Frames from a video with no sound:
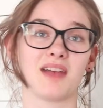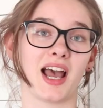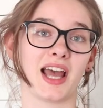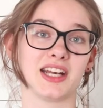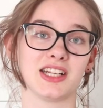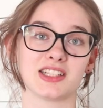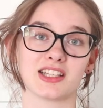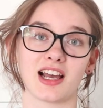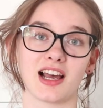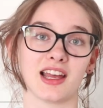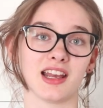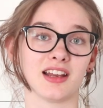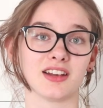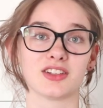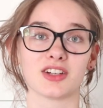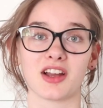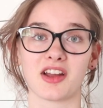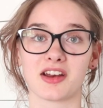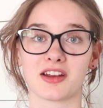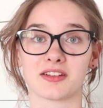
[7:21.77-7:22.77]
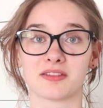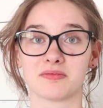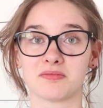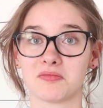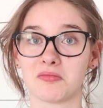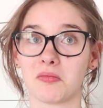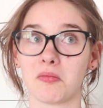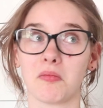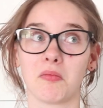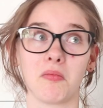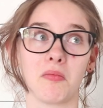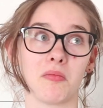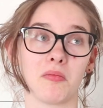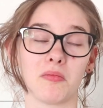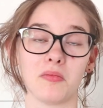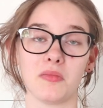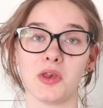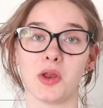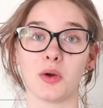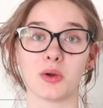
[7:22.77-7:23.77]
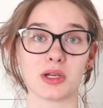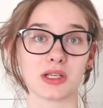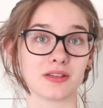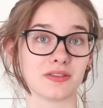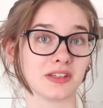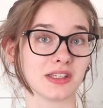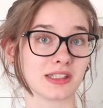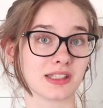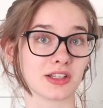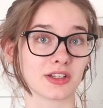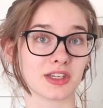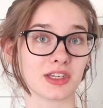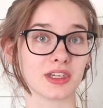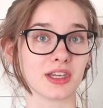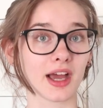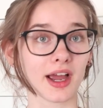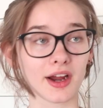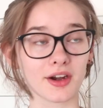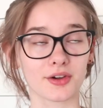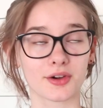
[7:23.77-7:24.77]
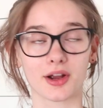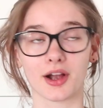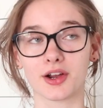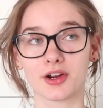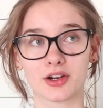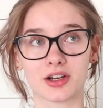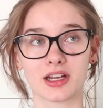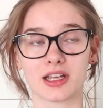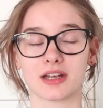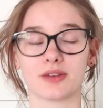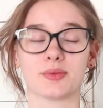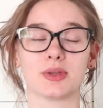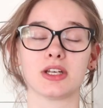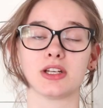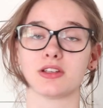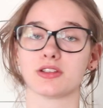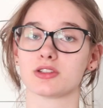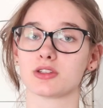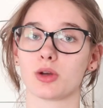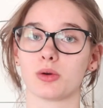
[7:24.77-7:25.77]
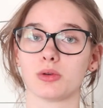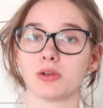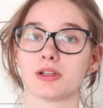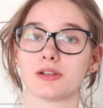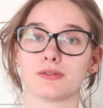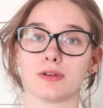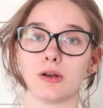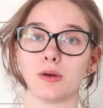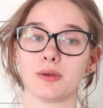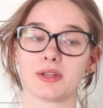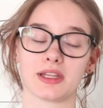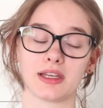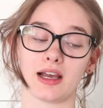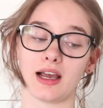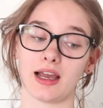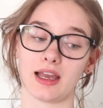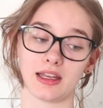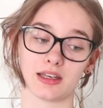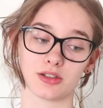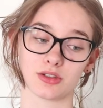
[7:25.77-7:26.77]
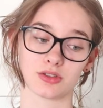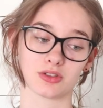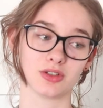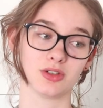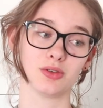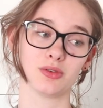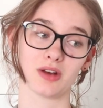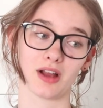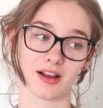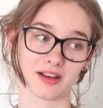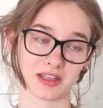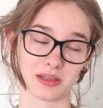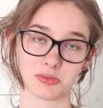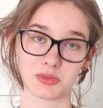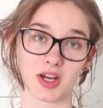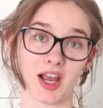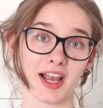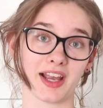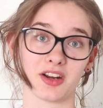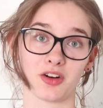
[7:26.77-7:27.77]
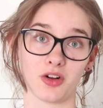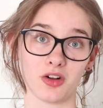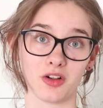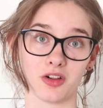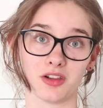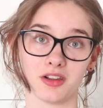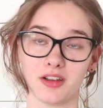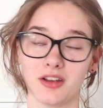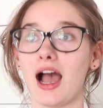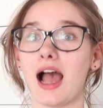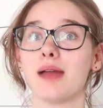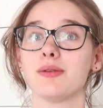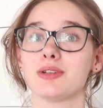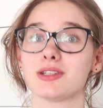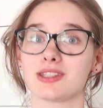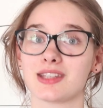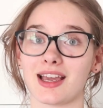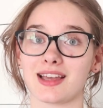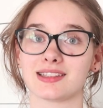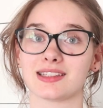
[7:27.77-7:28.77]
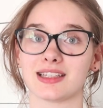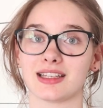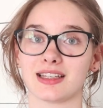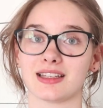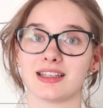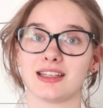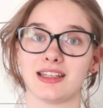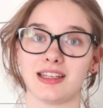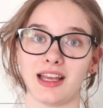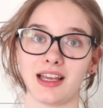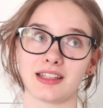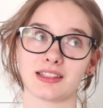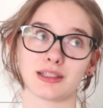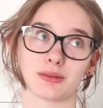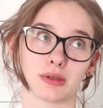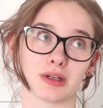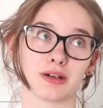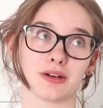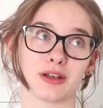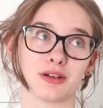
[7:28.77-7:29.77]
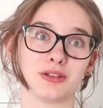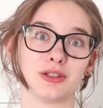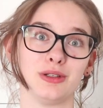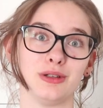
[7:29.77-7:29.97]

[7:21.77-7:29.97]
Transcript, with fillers: I just kind of try to note if he's looking tired or hungry and we just totally roll with it. I do not keep track at all. I'm just guessing he takes somewhere around